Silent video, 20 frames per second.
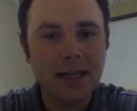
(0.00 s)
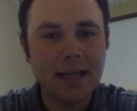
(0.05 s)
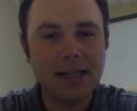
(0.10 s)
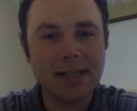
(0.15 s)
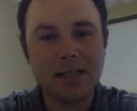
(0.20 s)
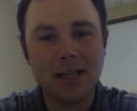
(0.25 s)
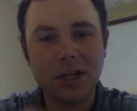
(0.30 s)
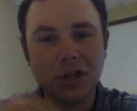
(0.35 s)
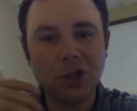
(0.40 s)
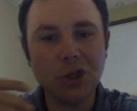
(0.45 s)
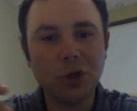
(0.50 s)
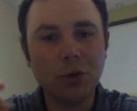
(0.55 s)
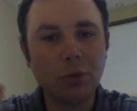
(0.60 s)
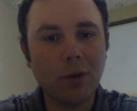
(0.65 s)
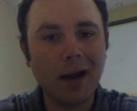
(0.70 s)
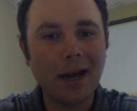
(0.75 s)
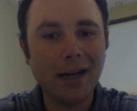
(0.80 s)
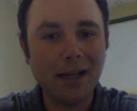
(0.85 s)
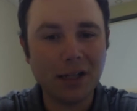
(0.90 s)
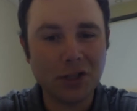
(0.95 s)
is that good
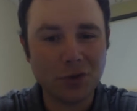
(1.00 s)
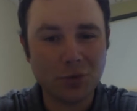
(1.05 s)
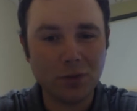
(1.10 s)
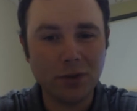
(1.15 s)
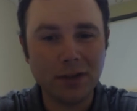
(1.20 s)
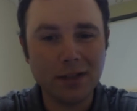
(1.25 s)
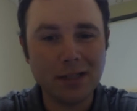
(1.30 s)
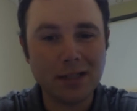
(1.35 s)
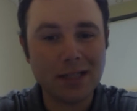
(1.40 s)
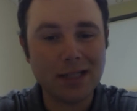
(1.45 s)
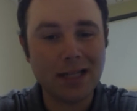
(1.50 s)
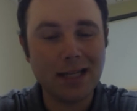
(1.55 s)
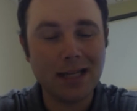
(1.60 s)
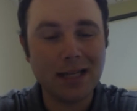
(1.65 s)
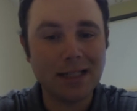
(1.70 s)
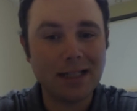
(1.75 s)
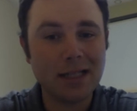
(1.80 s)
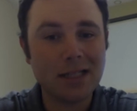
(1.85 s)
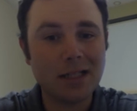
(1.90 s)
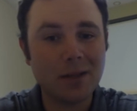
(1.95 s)
writing is really just the
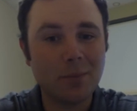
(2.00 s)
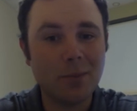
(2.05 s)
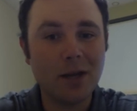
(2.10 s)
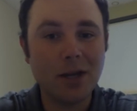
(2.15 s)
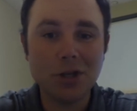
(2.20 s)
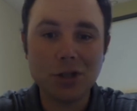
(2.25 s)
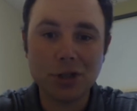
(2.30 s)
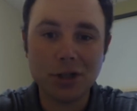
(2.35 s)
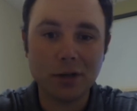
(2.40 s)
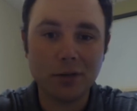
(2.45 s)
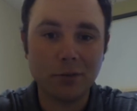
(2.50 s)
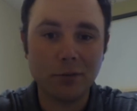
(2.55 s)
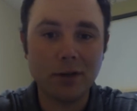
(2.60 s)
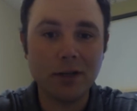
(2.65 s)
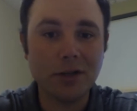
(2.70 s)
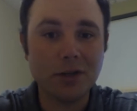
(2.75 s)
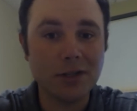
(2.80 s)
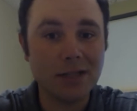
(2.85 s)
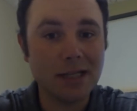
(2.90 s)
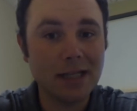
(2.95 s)
anticipation of
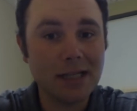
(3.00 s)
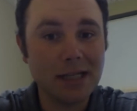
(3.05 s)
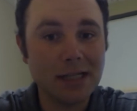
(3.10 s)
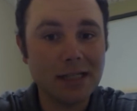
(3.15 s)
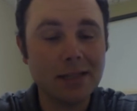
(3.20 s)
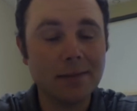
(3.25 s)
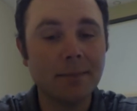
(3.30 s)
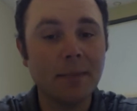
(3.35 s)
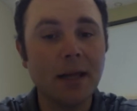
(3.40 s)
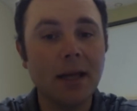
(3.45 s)
readers' needs.